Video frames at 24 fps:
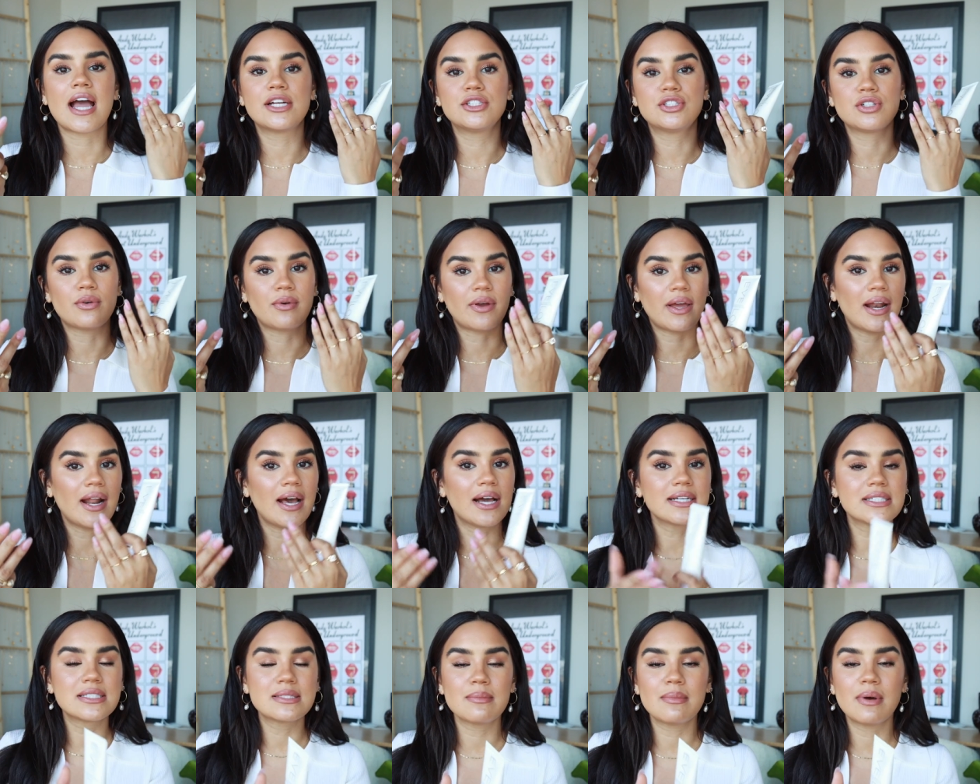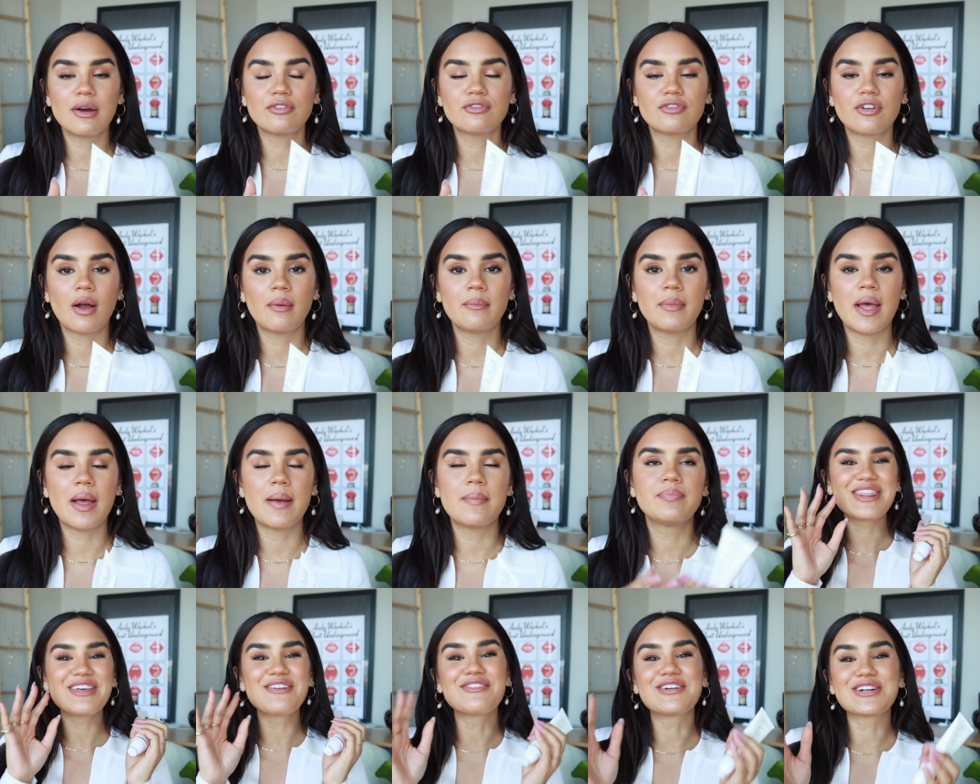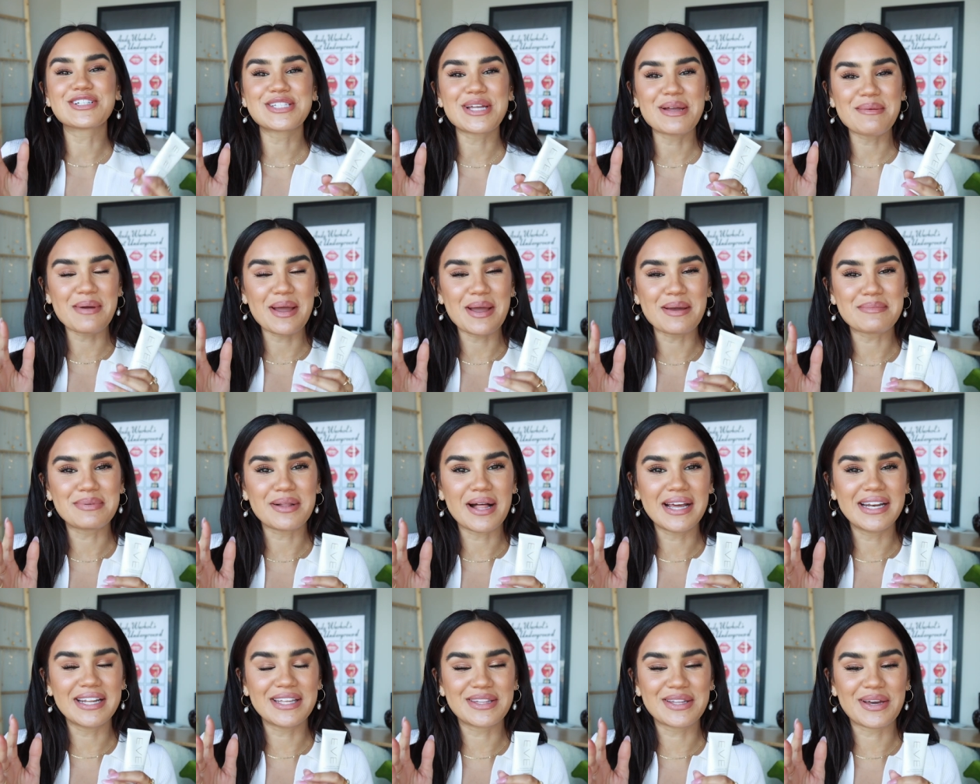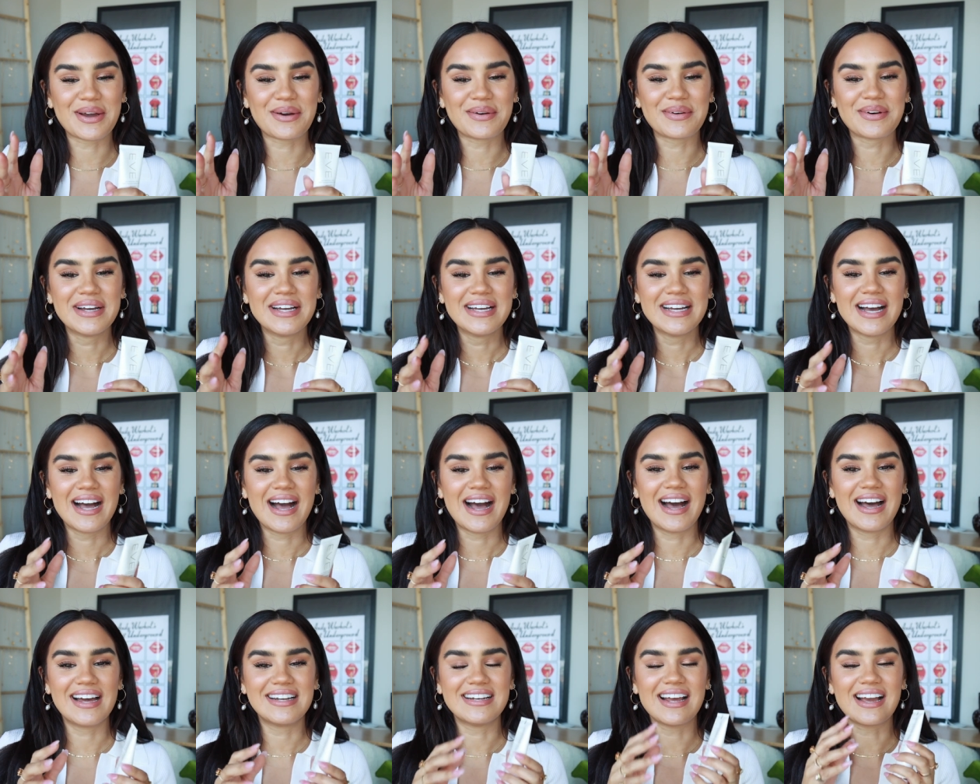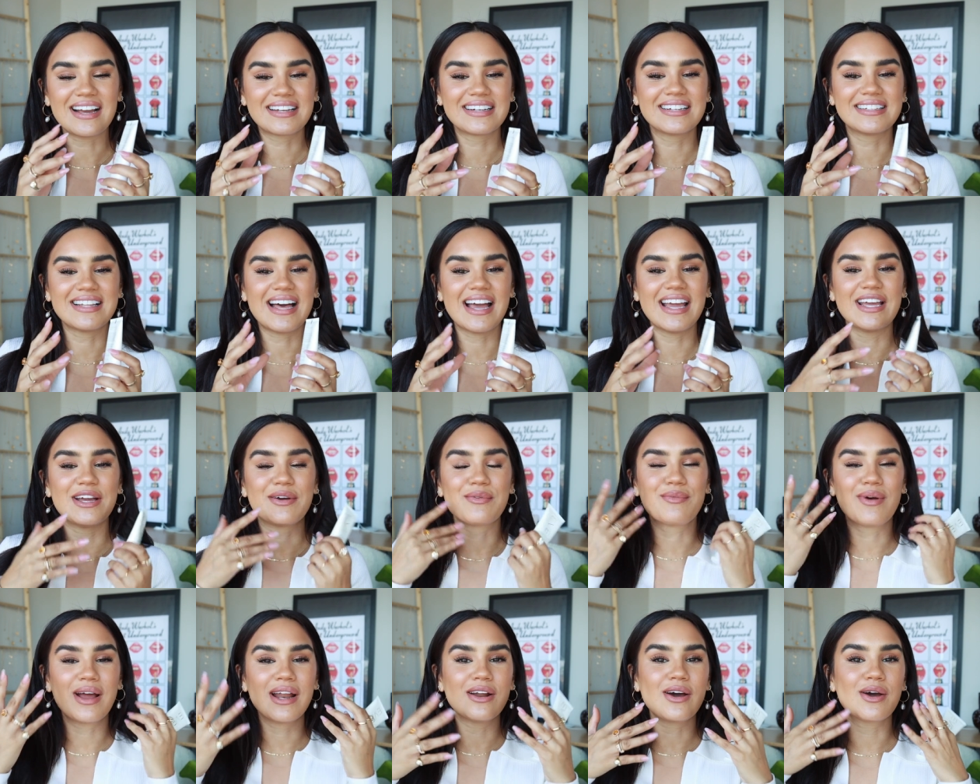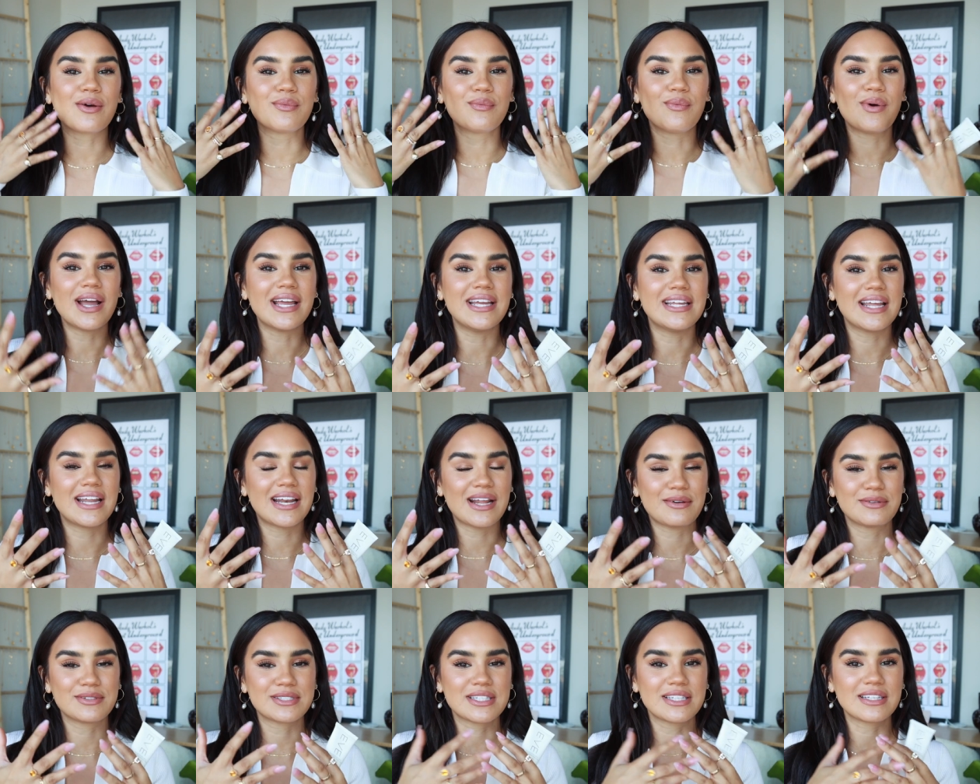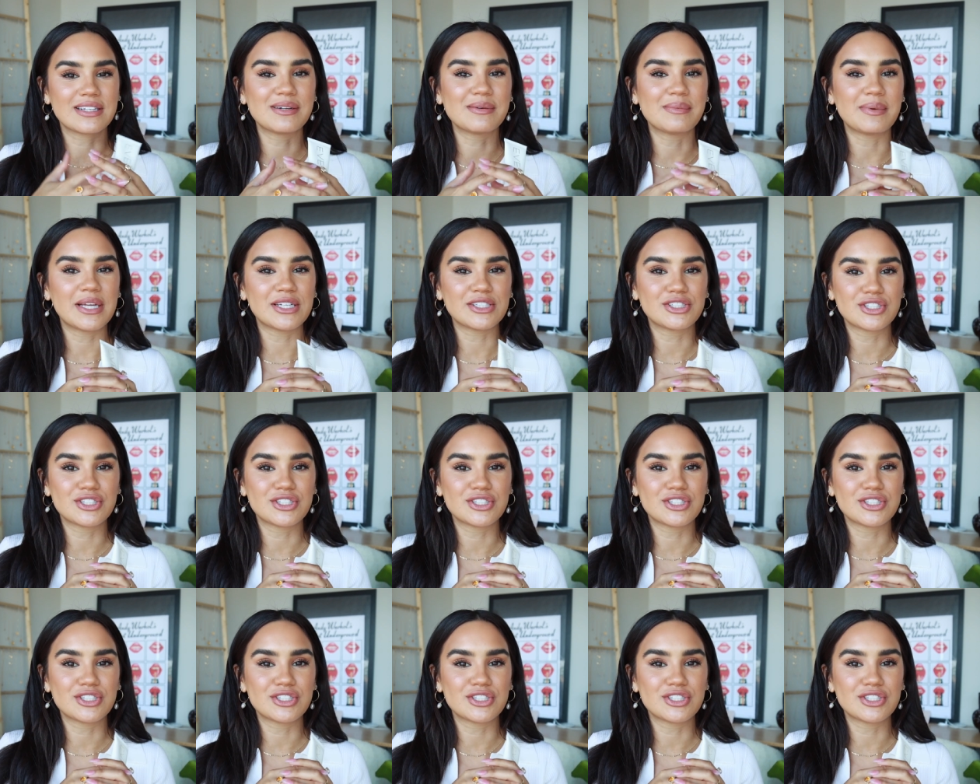I don't get eczema from it. The first time I applied it though, uh, not gonna lie, it went on white and I was a little bit